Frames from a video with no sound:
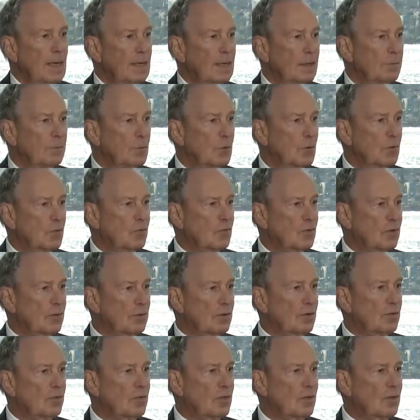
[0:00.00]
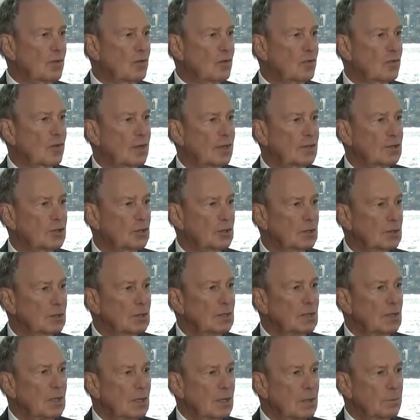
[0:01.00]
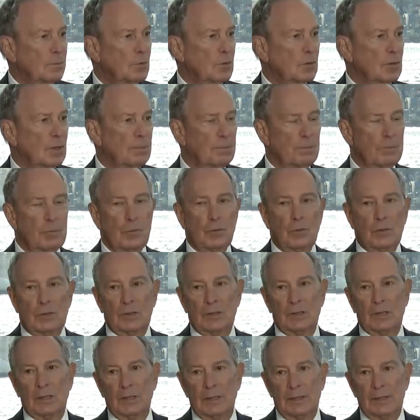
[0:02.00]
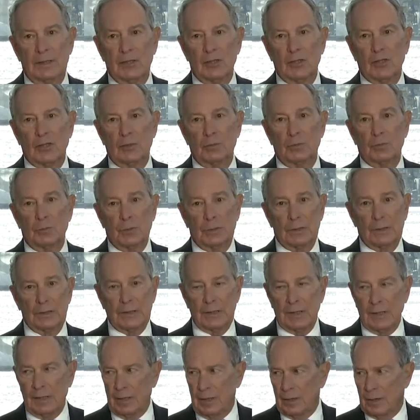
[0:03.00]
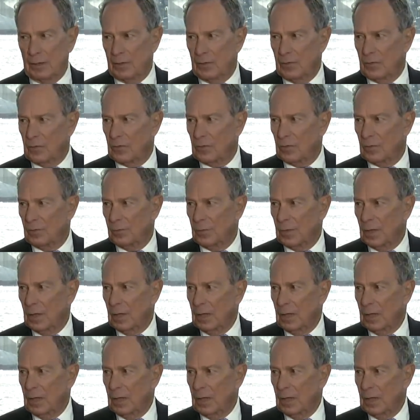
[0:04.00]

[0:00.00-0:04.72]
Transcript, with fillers: And the more serious the discussion, the more important leadership really is.